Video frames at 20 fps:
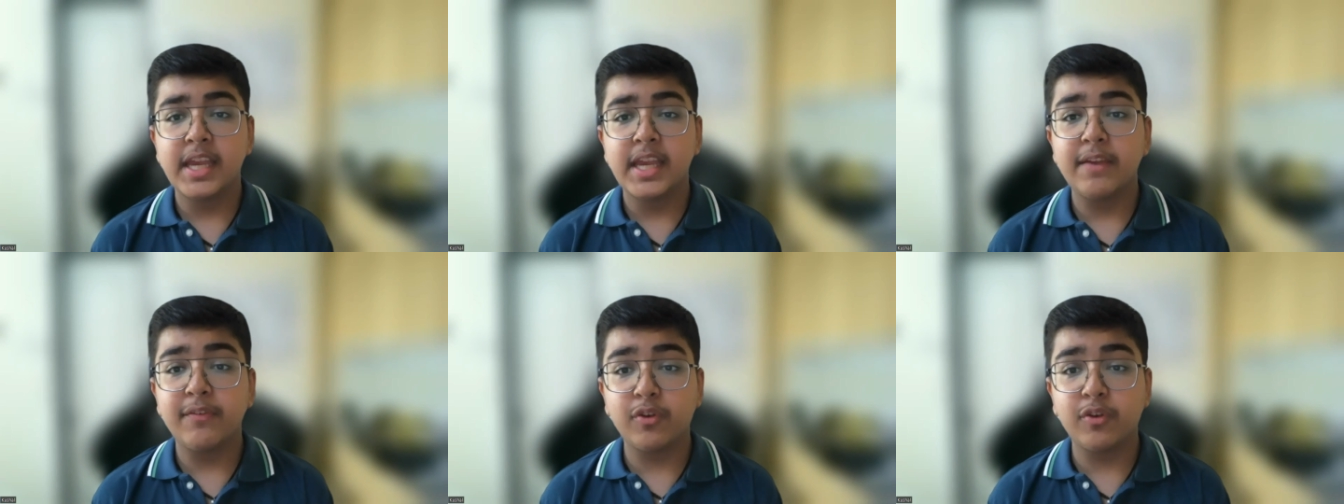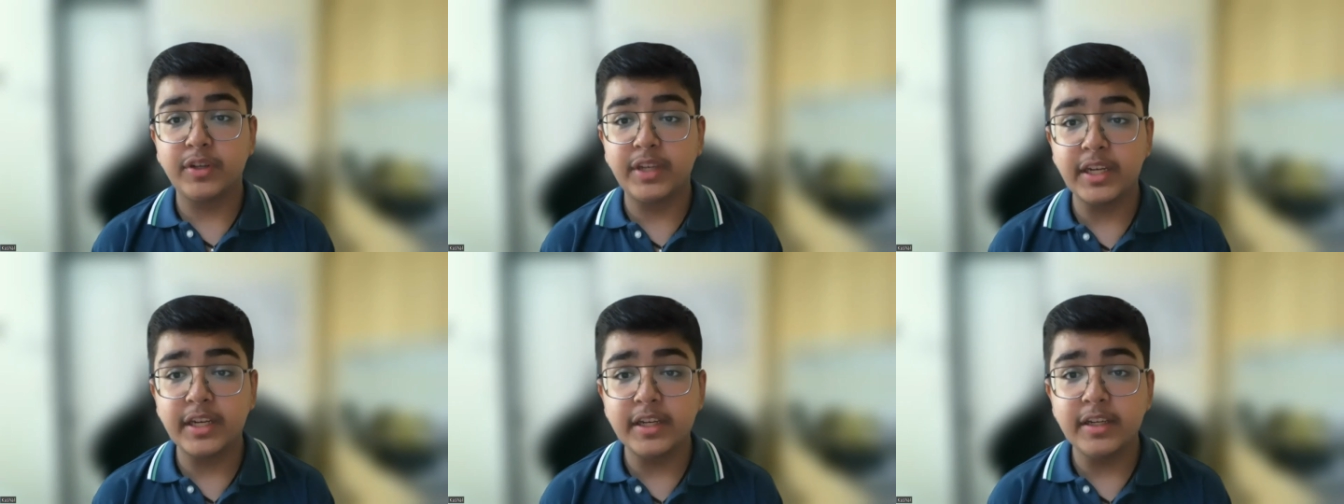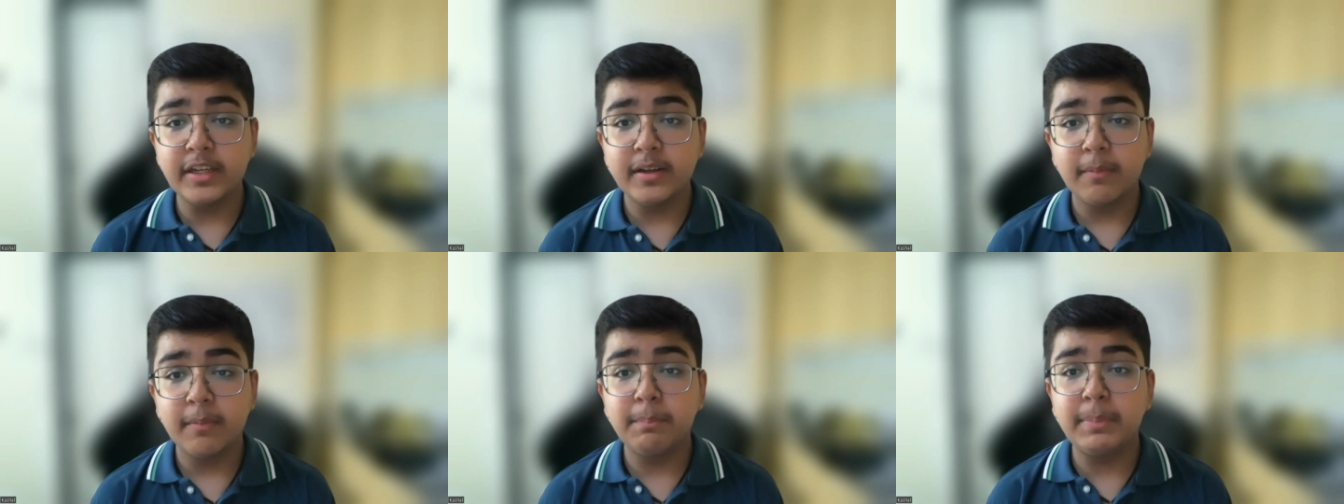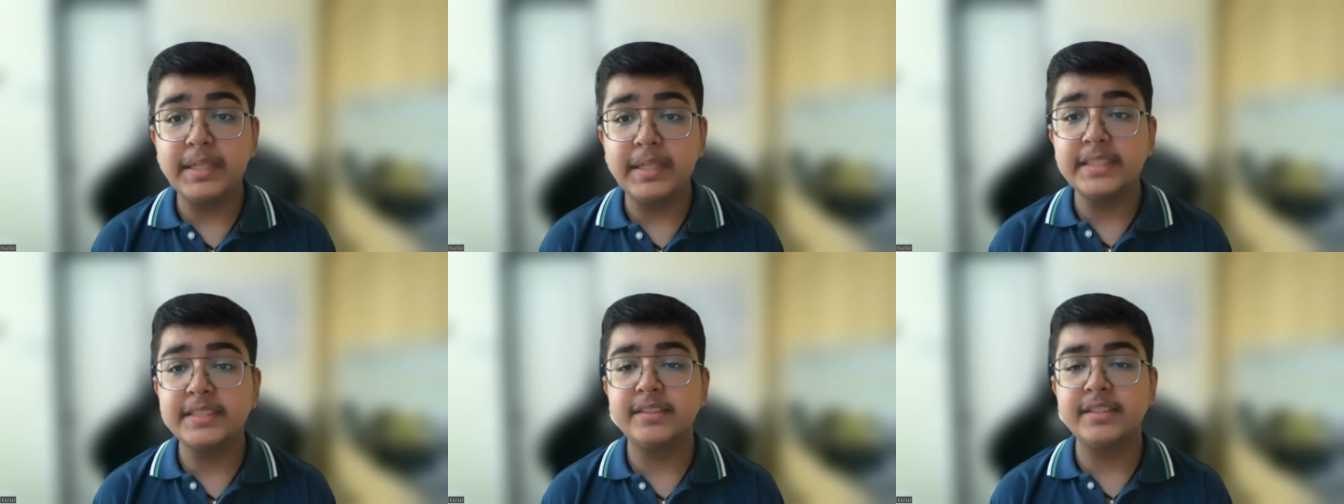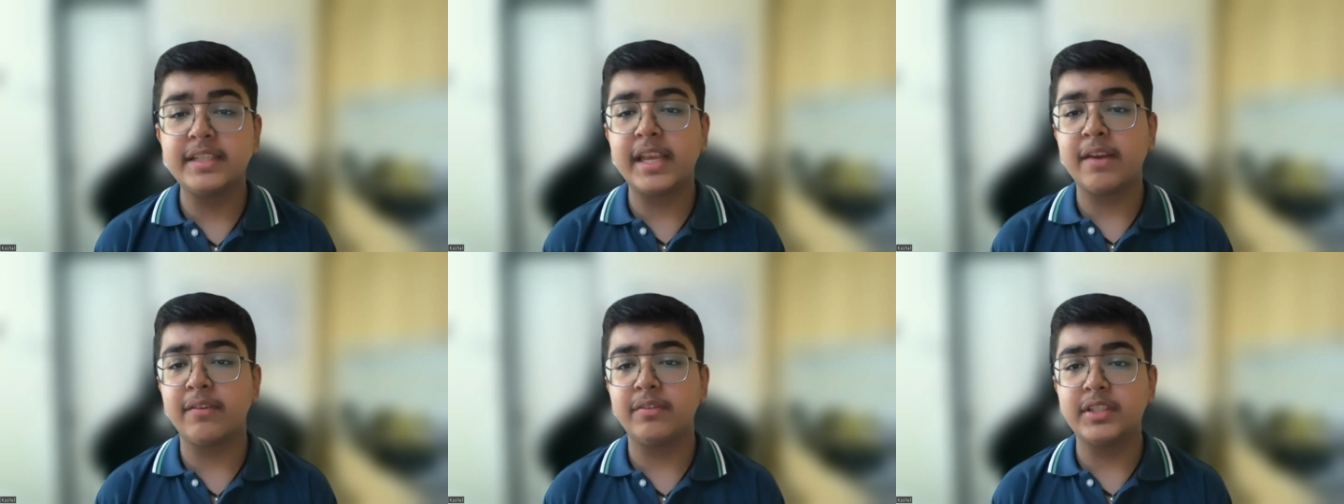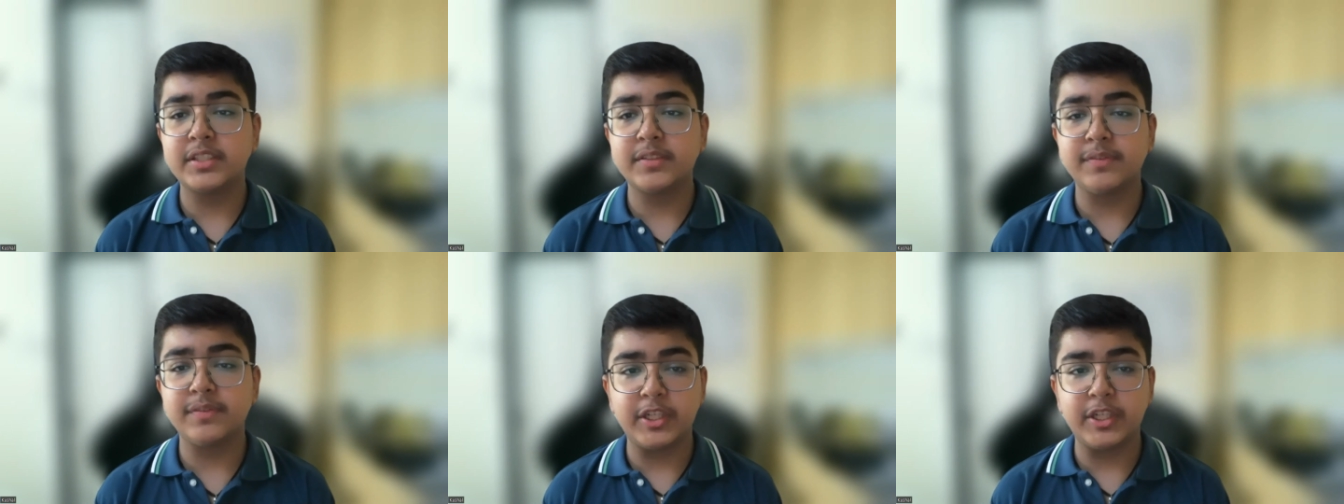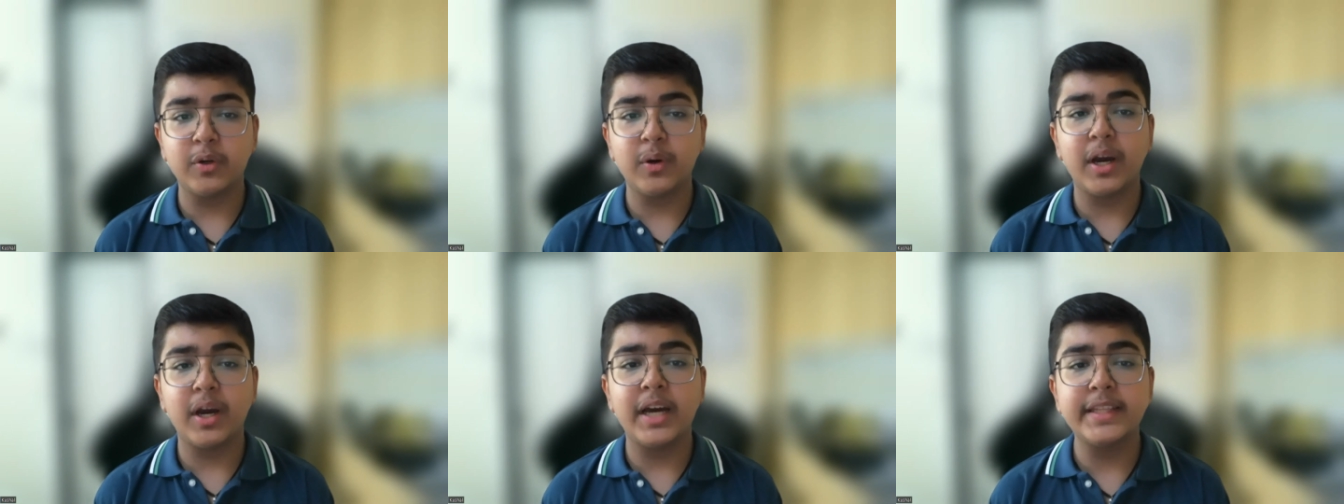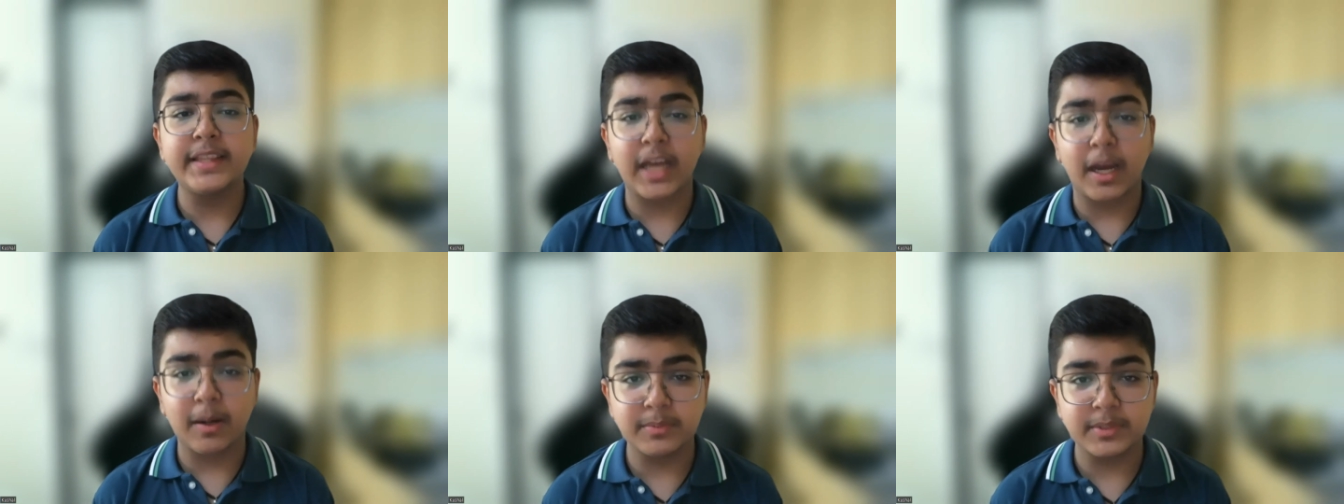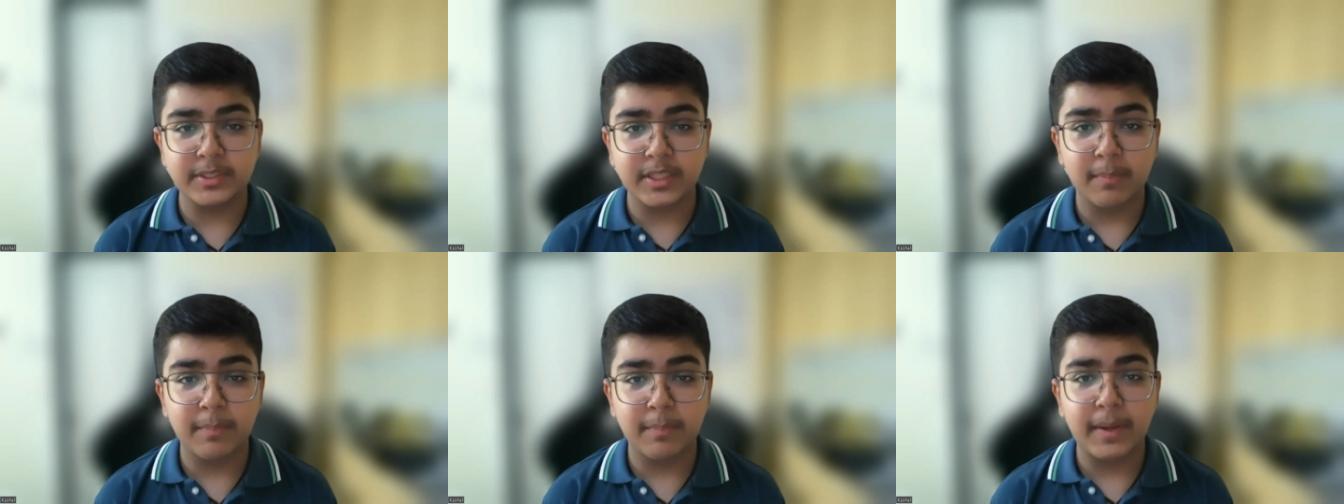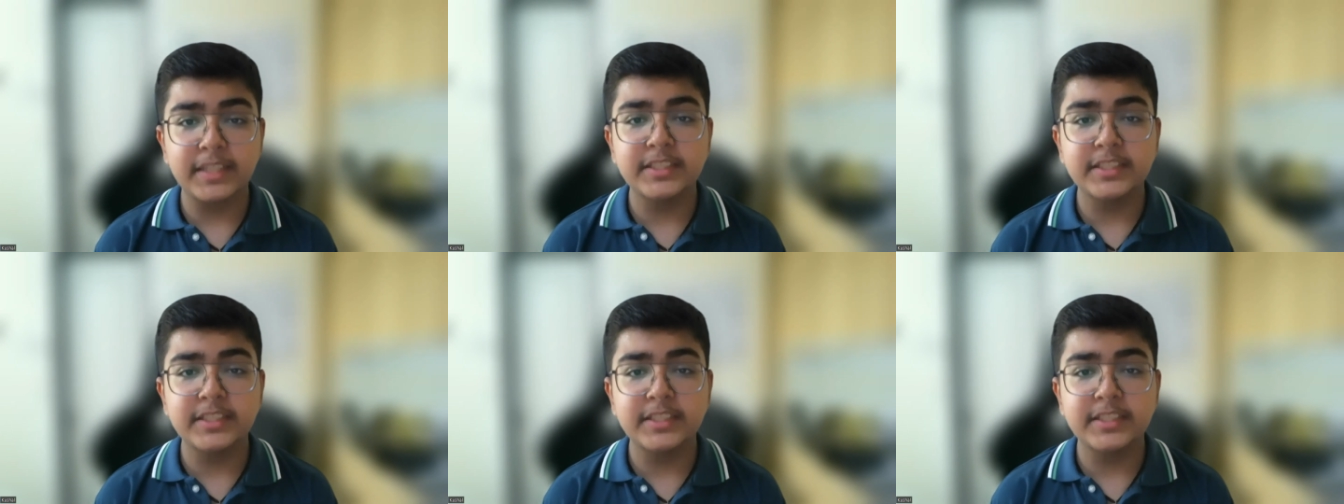If you did, please give this video a thumbs up